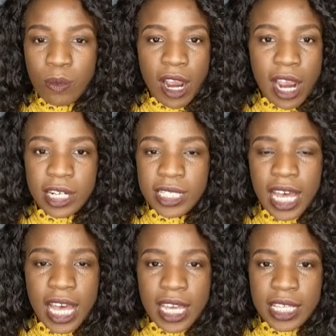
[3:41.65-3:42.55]

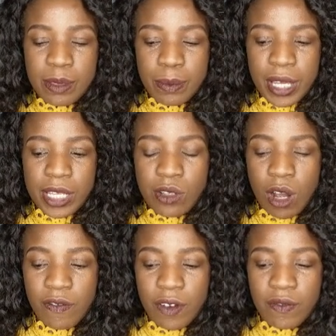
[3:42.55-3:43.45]
Prioritize based
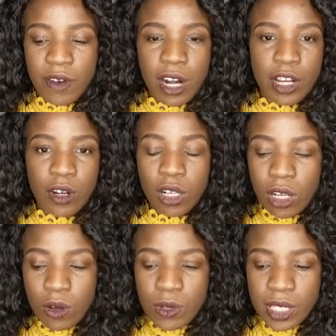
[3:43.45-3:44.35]
off of your
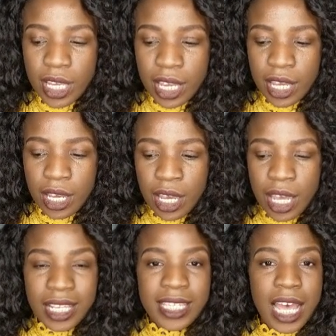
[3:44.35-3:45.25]
closing,
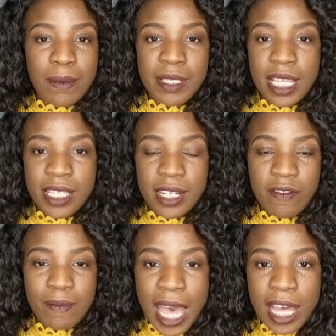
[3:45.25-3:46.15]

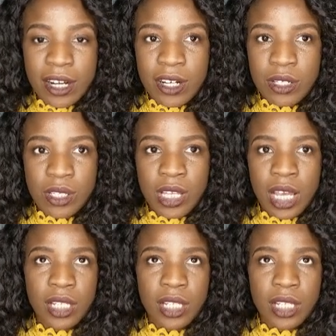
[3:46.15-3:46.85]
time-sensitive matters.